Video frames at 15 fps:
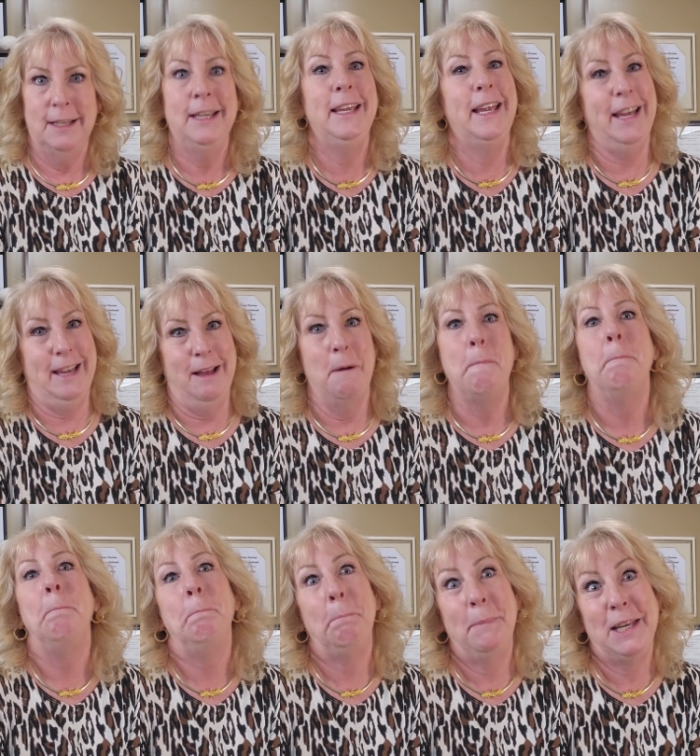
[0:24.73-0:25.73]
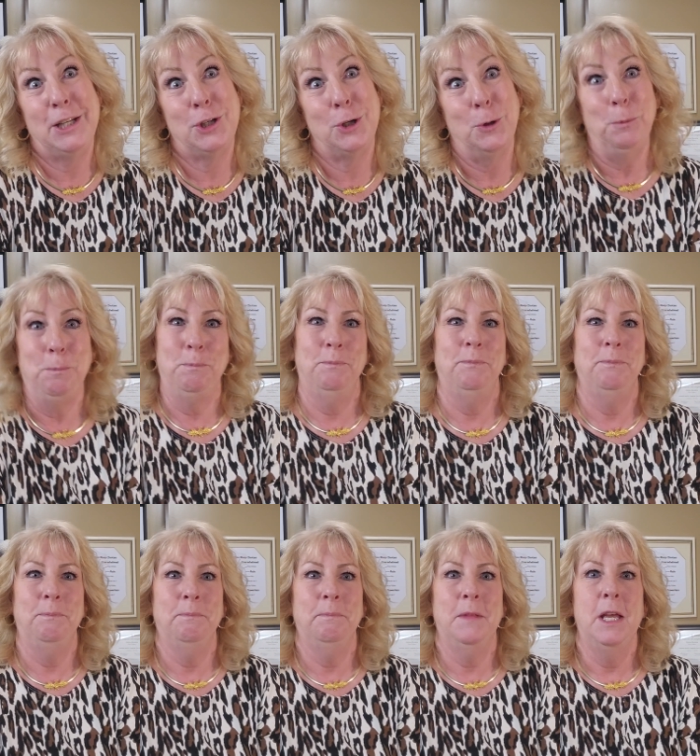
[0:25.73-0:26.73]
Yeah, me too.
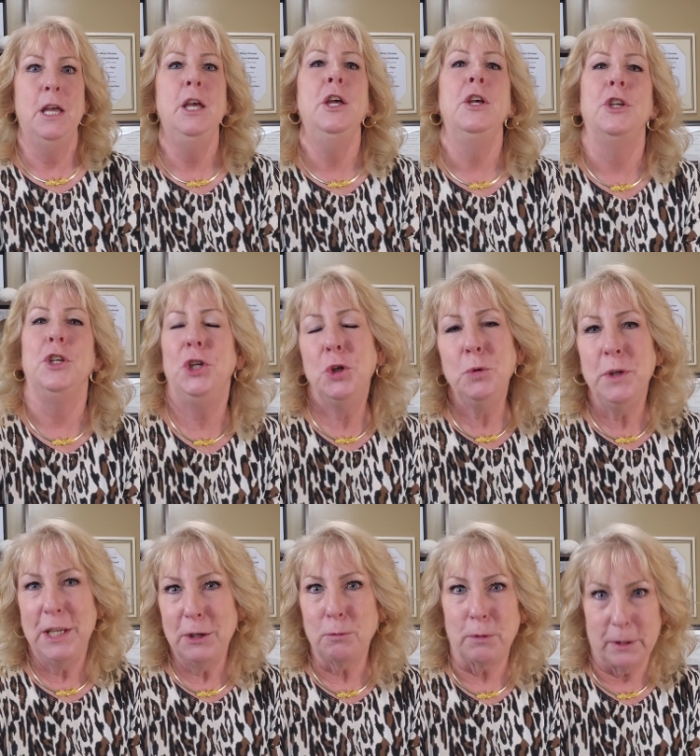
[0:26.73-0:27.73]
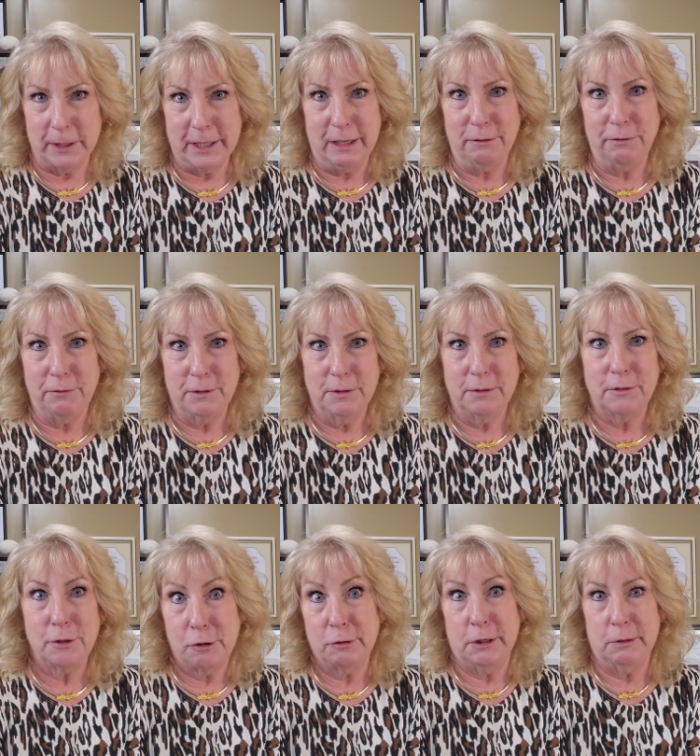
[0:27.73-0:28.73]
You need relief,
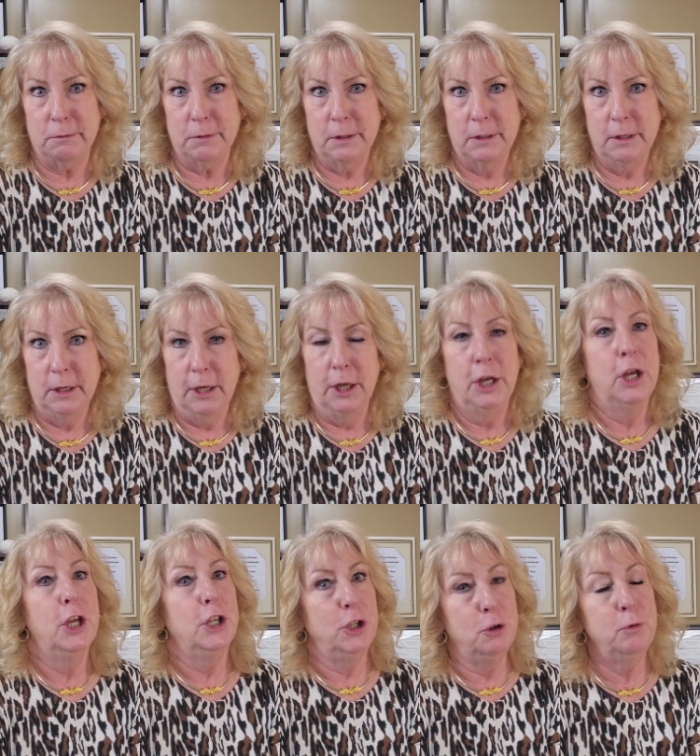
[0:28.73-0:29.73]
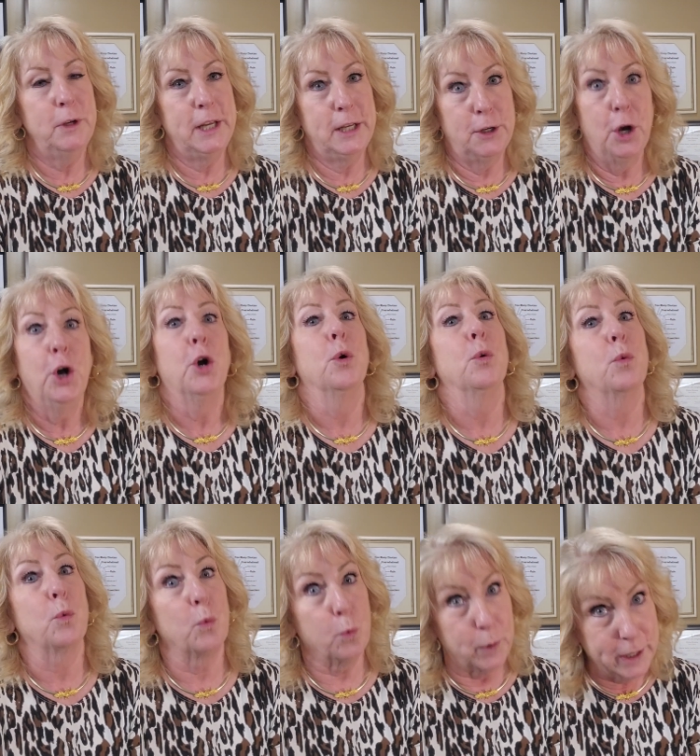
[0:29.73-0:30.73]
don't you? You need
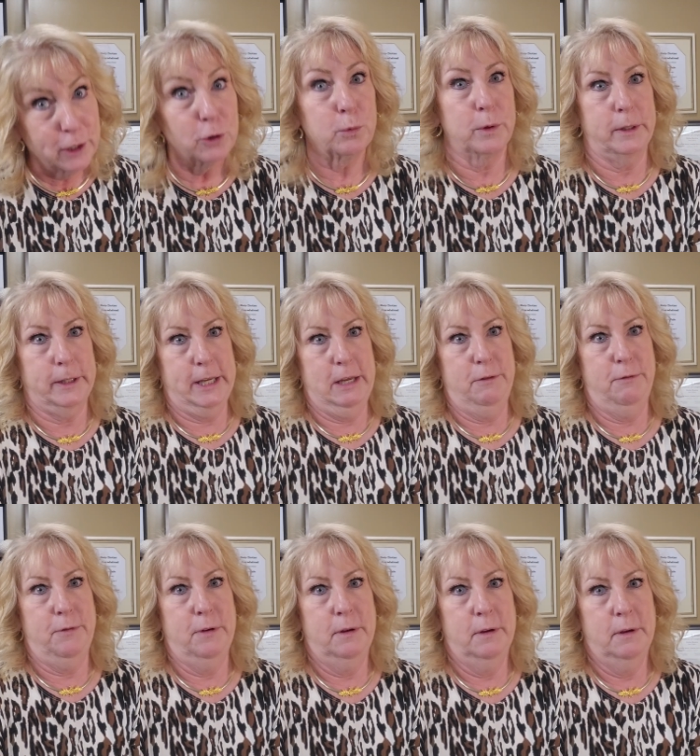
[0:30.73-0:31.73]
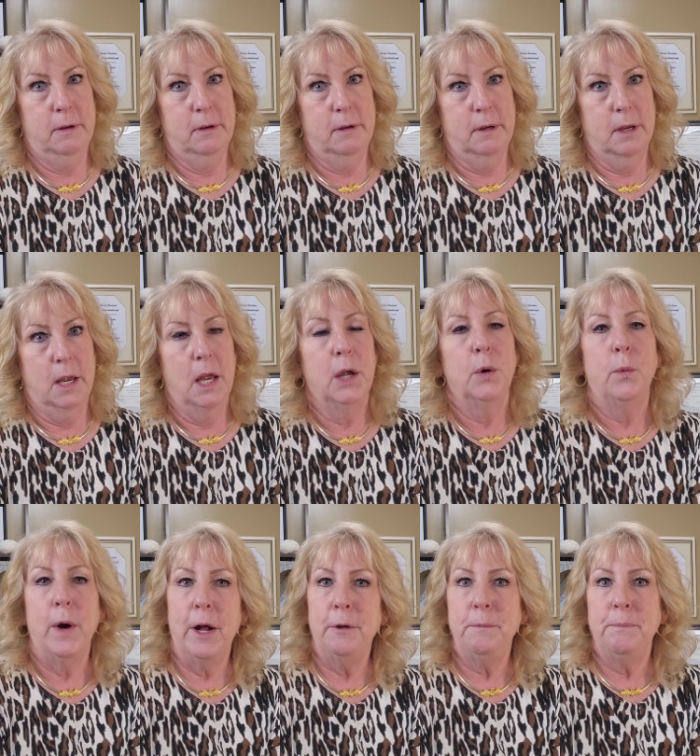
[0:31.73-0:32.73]
real relief.
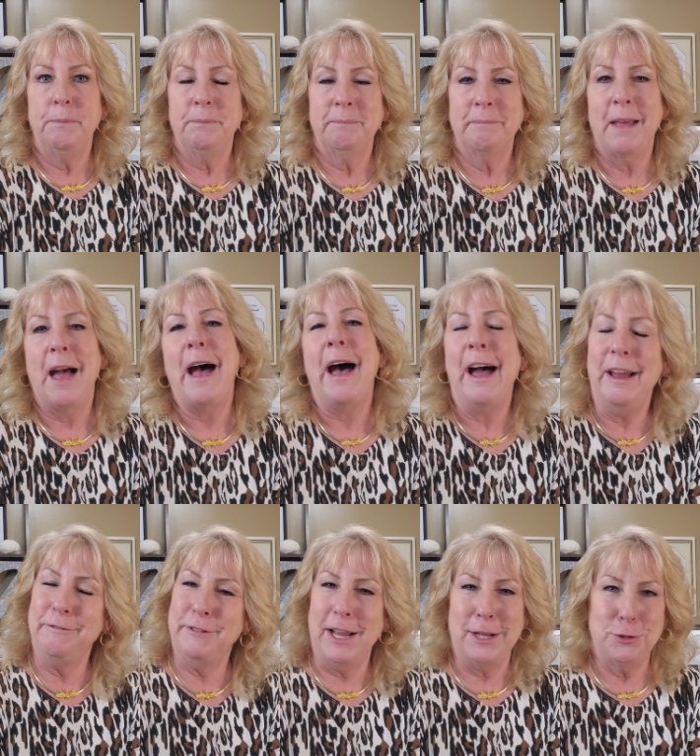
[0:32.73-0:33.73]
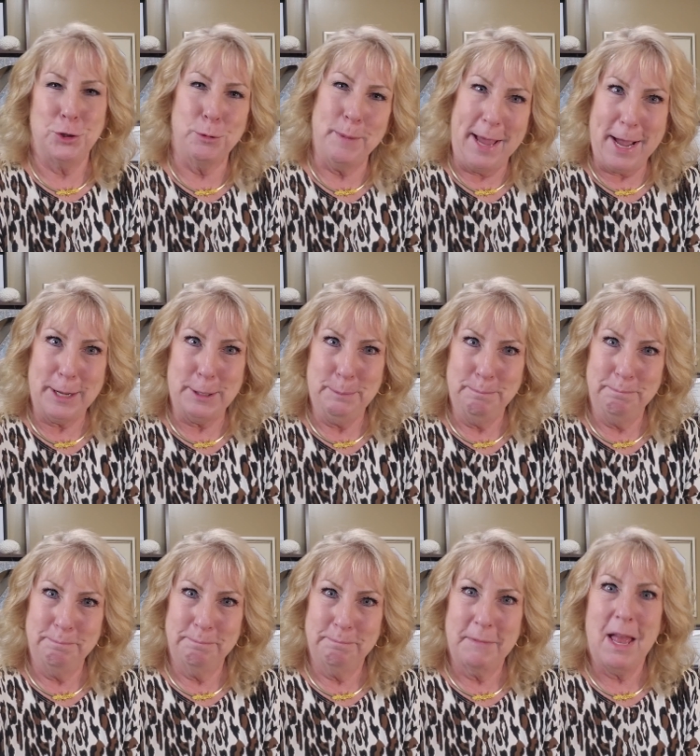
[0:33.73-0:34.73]
Well, I've got your back.
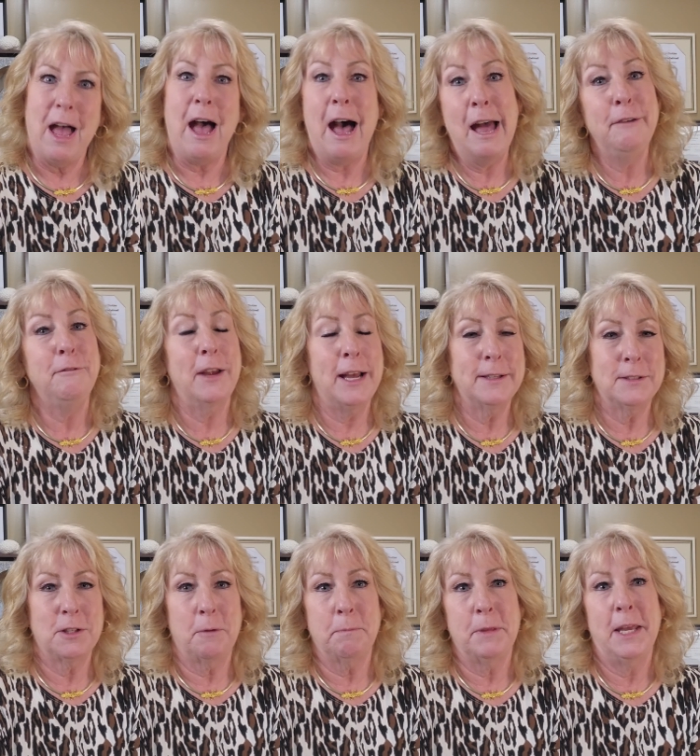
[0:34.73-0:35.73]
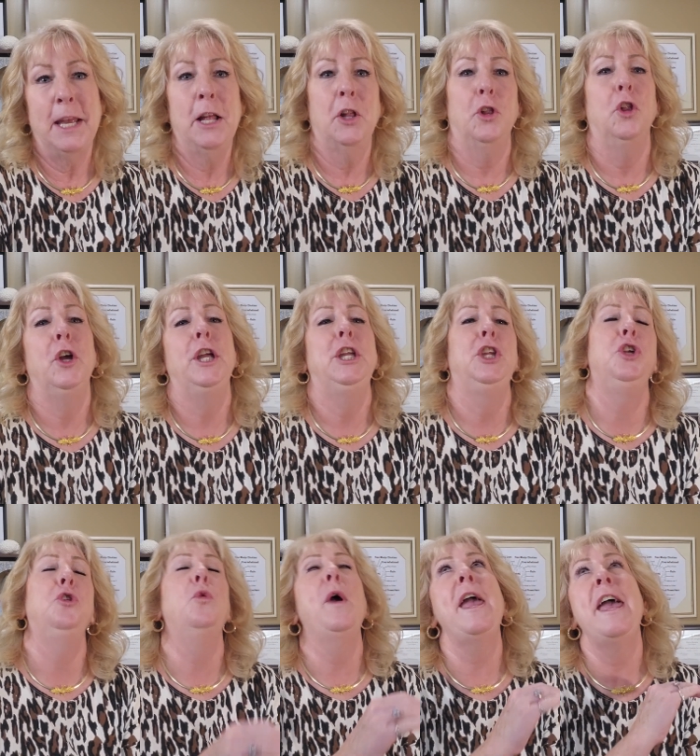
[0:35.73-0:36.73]
I've got something like
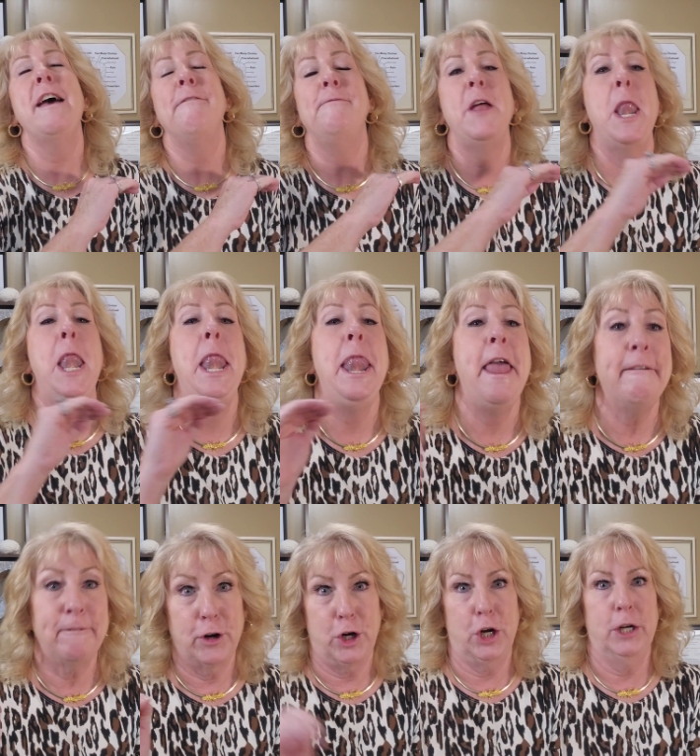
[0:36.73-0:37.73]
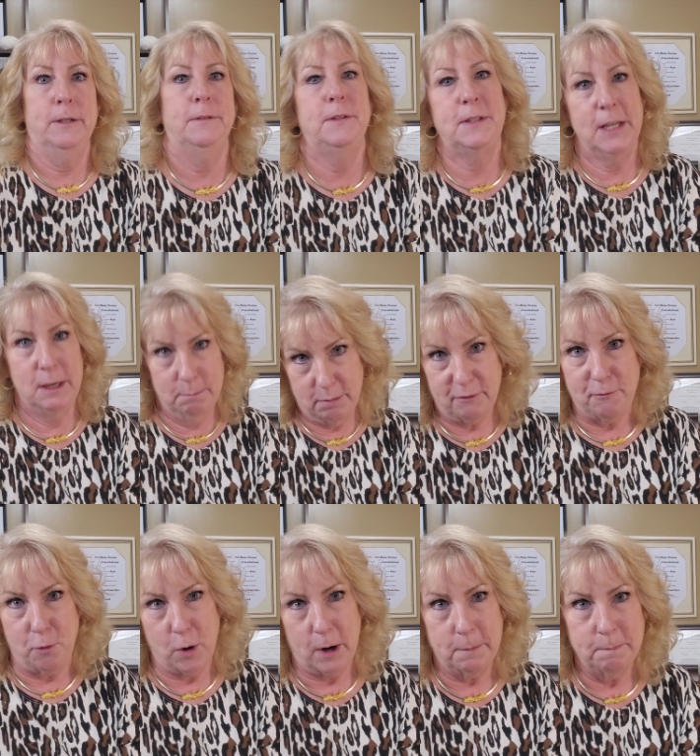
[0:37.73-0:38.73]
you haven't never seen
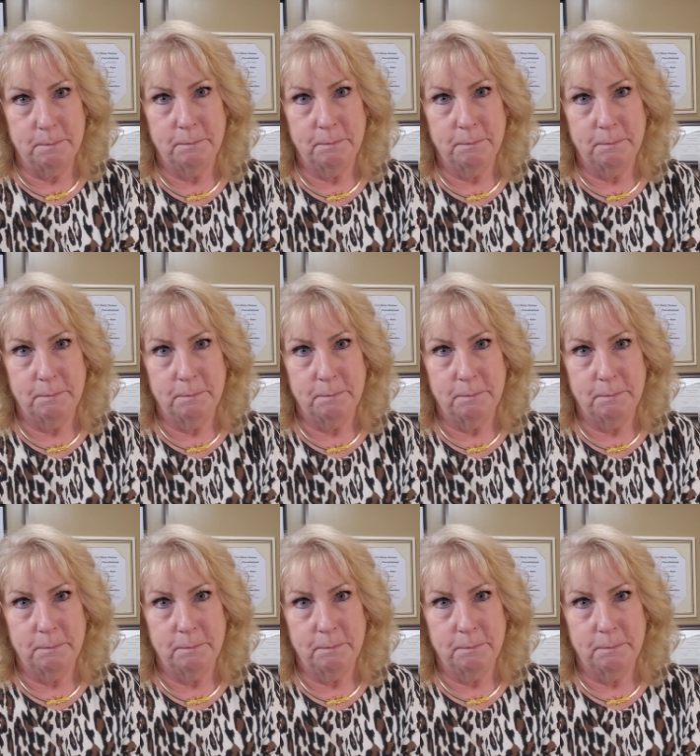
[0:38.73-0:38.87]
before.